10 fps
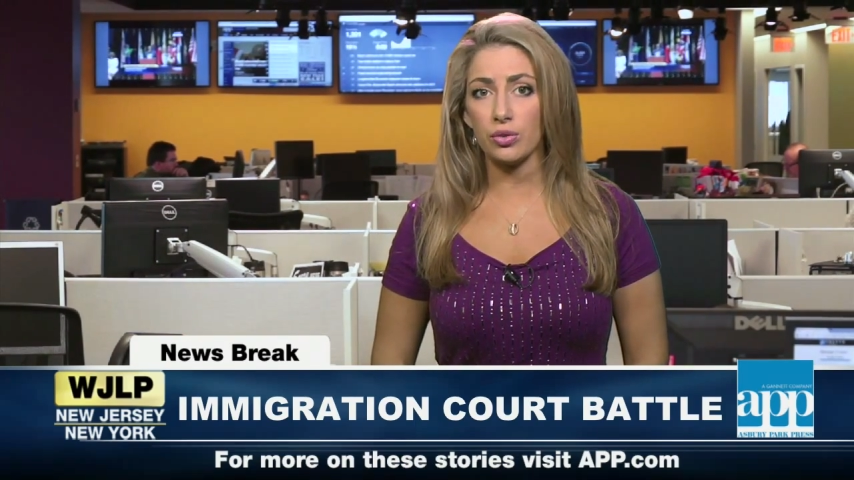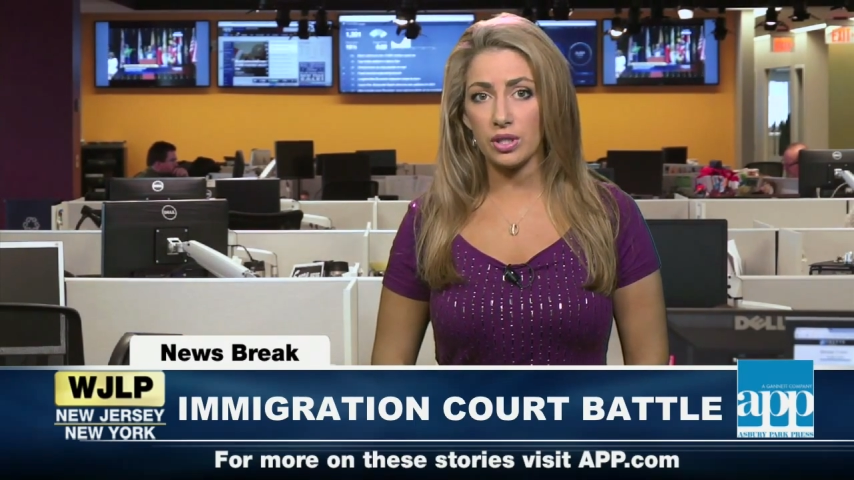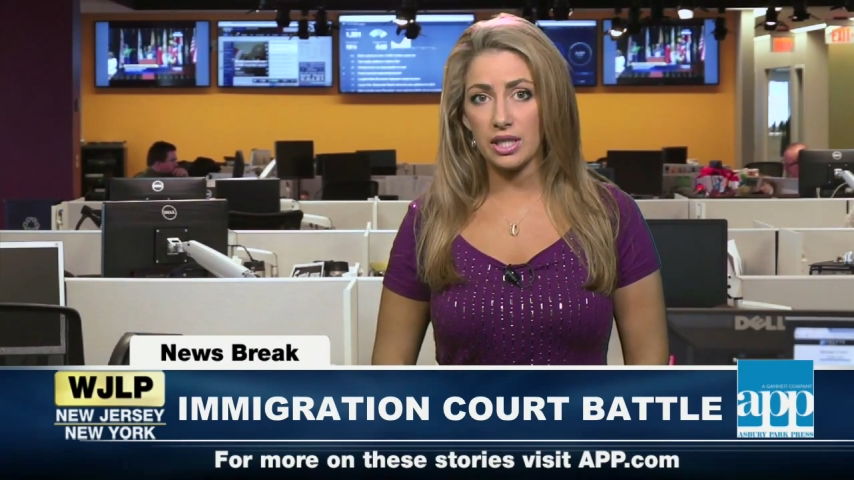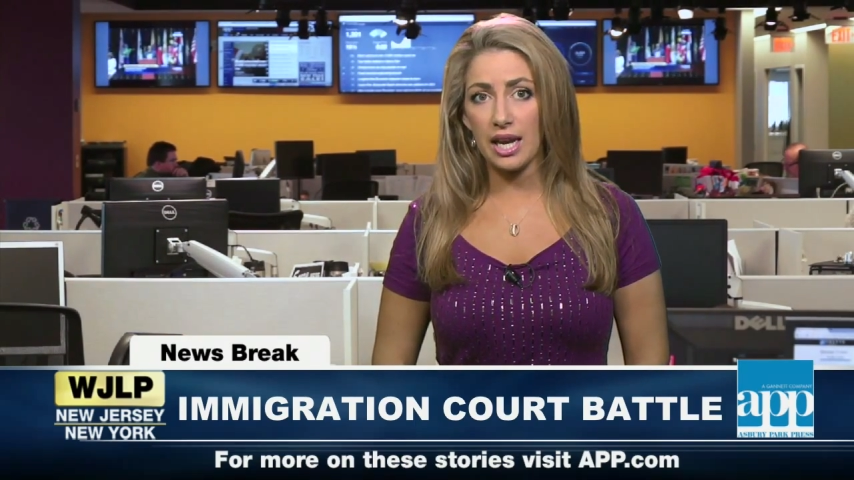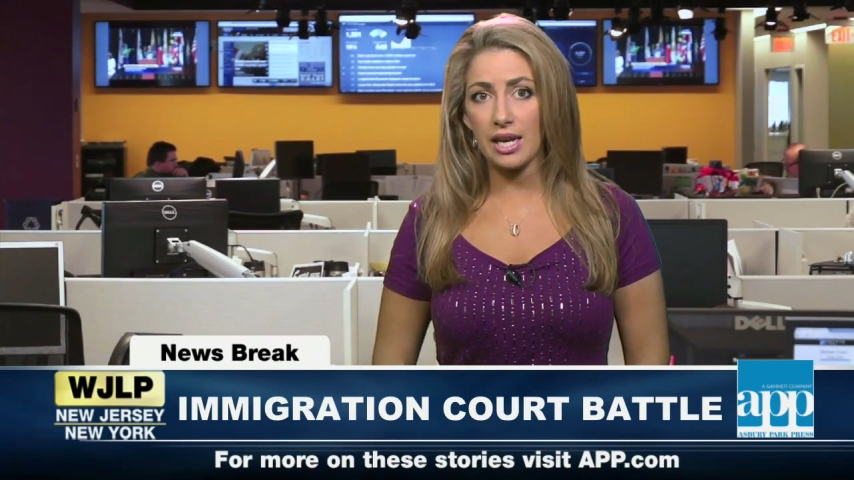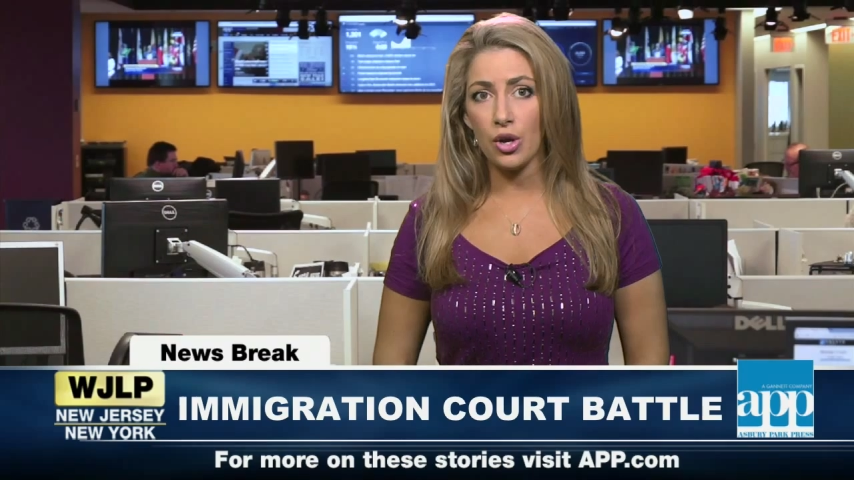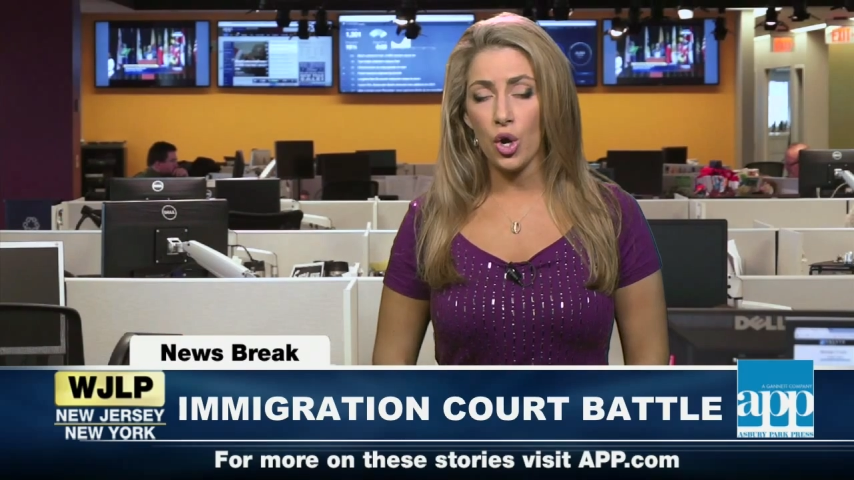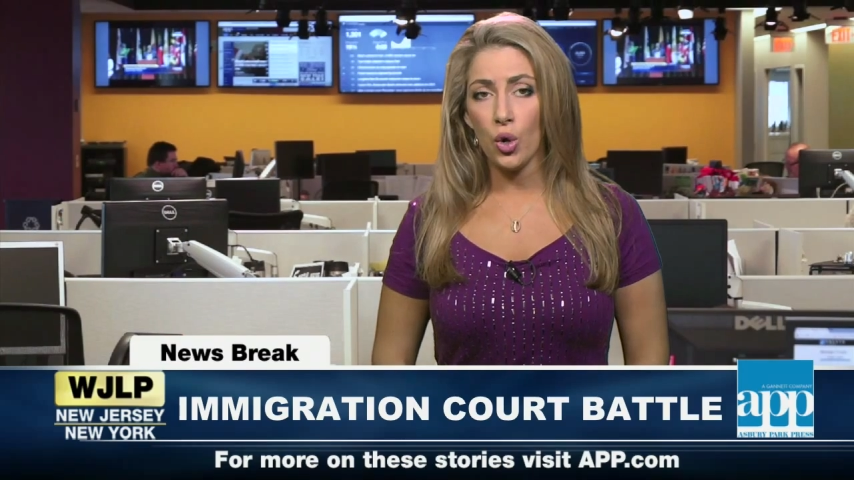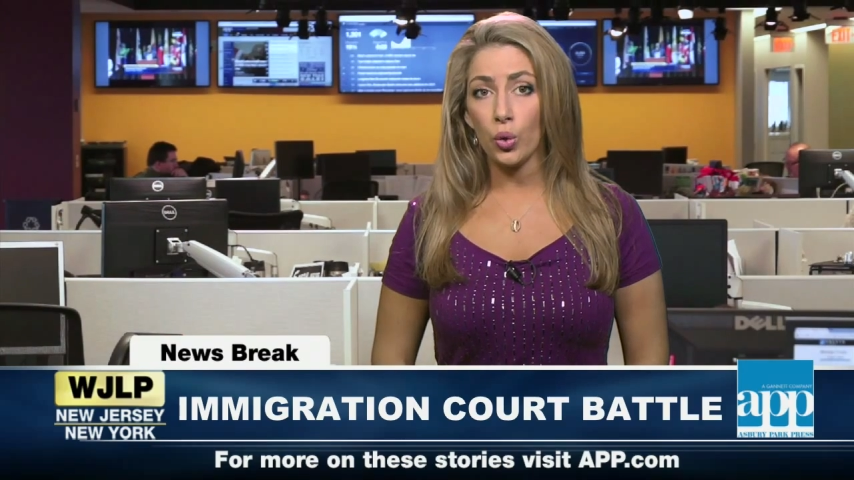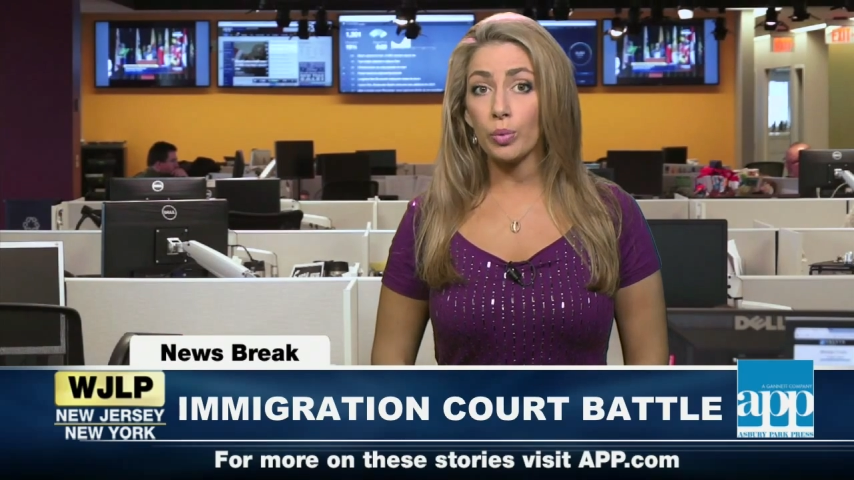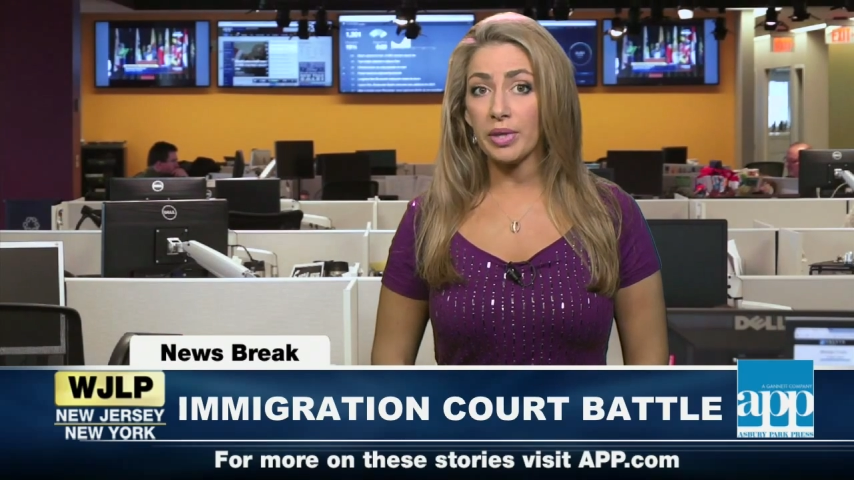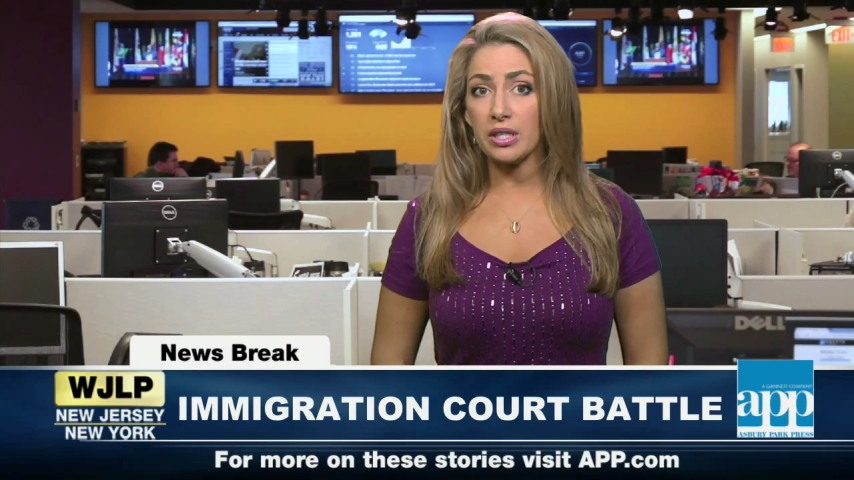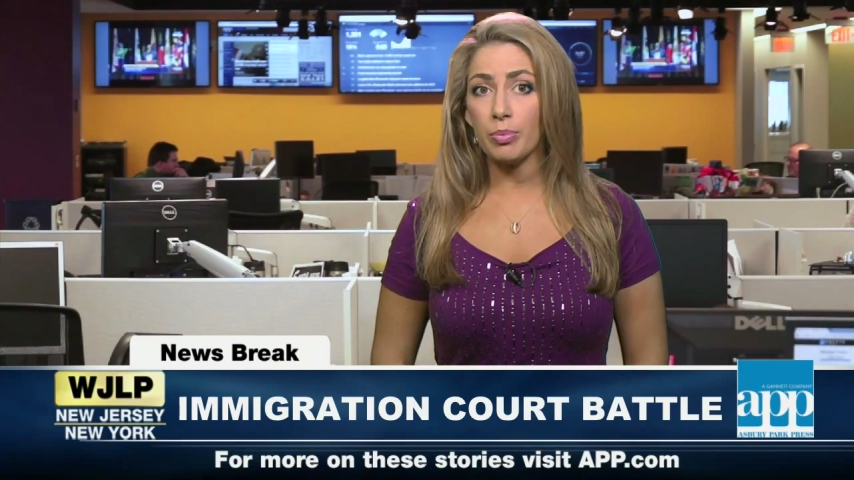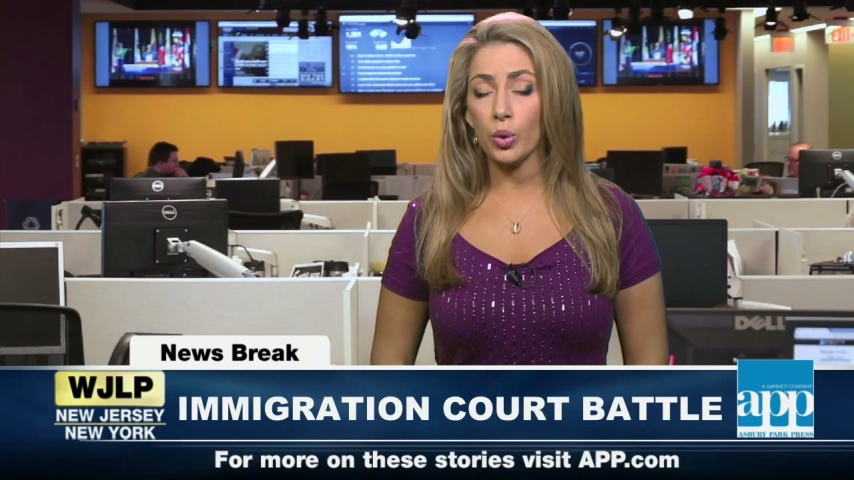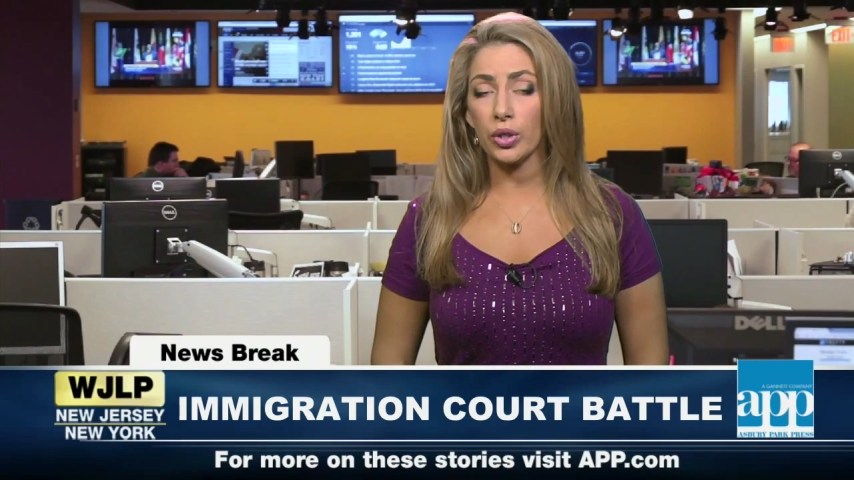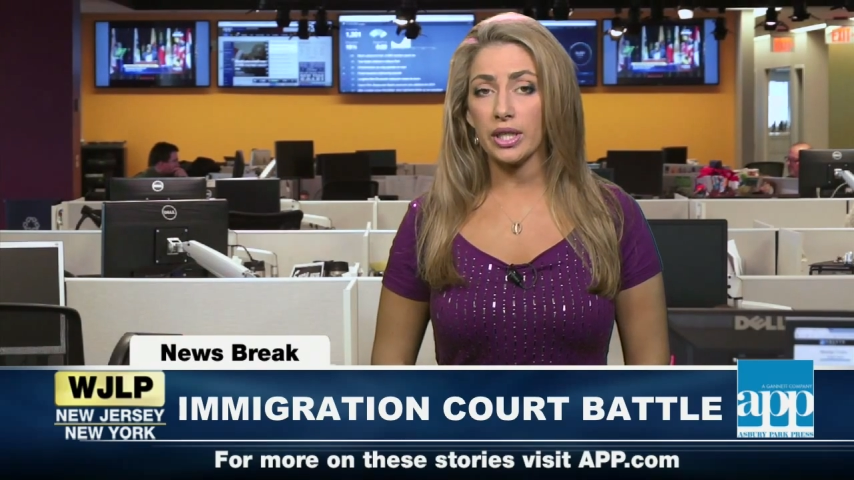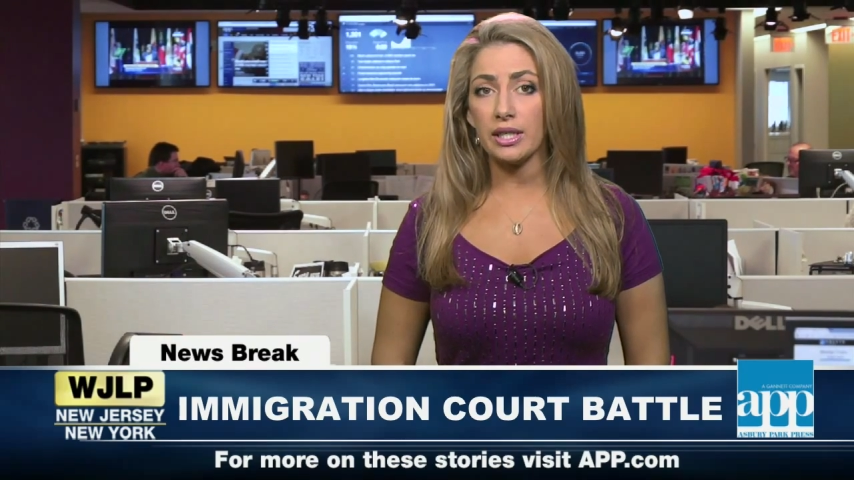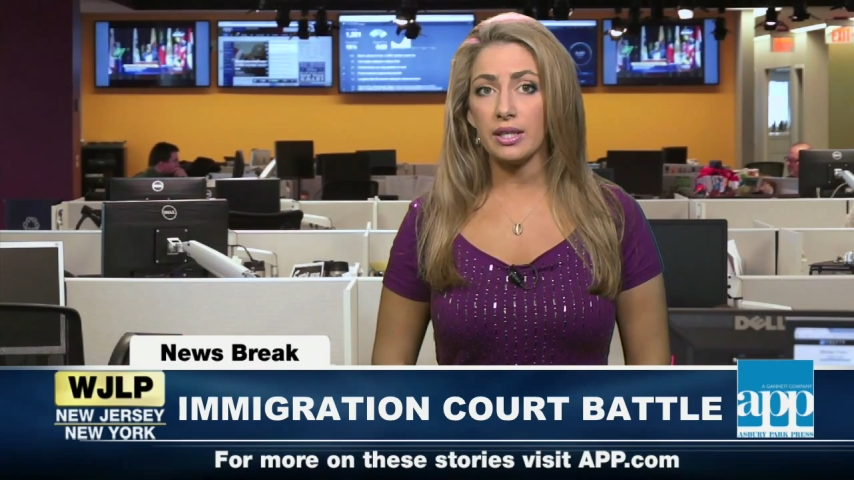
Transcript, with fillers: to stay or be deported.